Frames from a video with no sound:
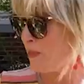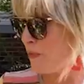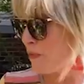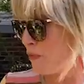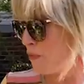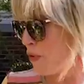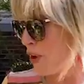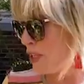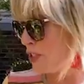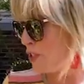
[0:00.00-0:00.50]

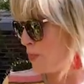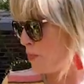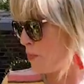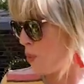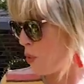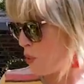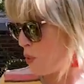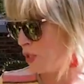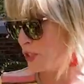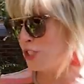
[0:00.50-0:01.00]
front
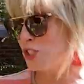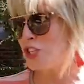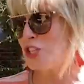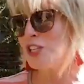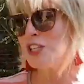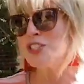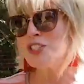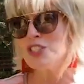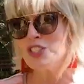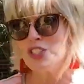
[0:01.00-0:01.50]
porch
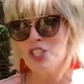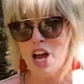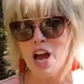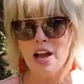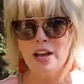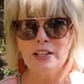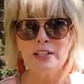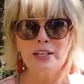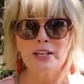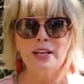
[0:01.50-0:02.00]

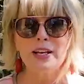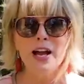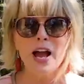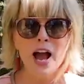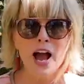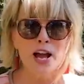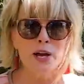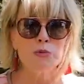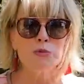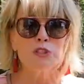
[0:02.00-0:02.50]
styling.
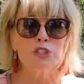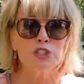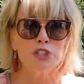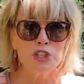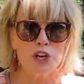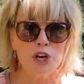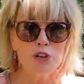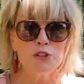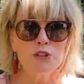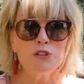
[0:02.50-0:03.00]
I will
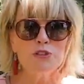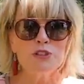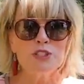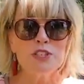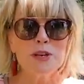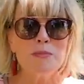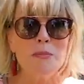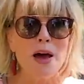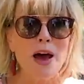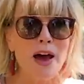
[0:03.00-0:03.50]
show you
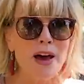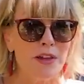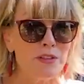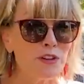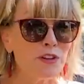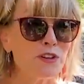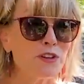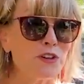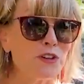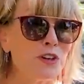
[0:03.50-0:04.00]
some
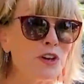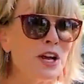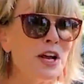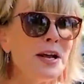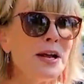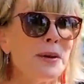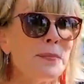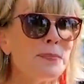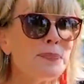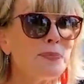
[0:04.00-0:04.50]
other
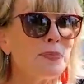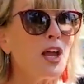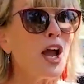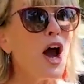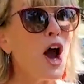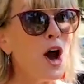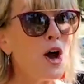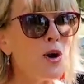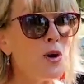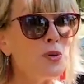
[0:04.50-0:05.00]

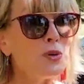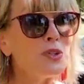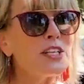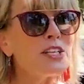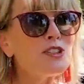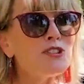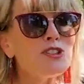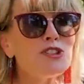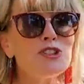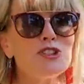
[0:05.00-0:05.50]

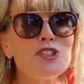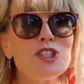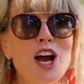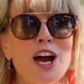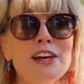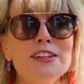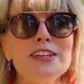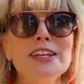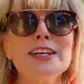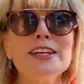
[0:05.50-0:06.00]
little
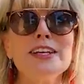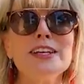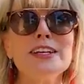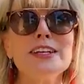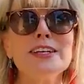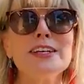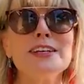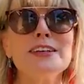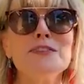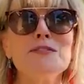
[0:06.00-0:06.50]

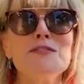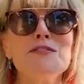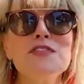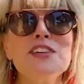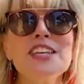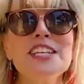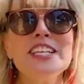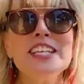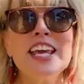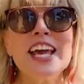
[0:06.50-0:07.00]
styling
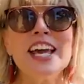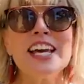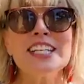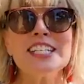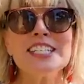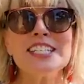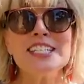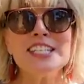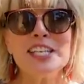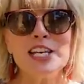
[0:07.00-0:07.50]

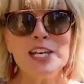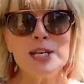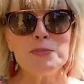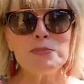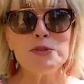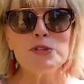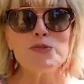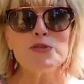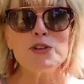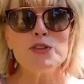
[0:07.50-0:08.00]
vignette
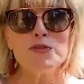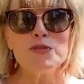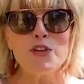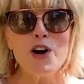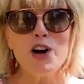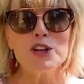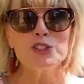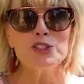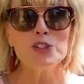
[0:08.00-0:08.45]
tips for fall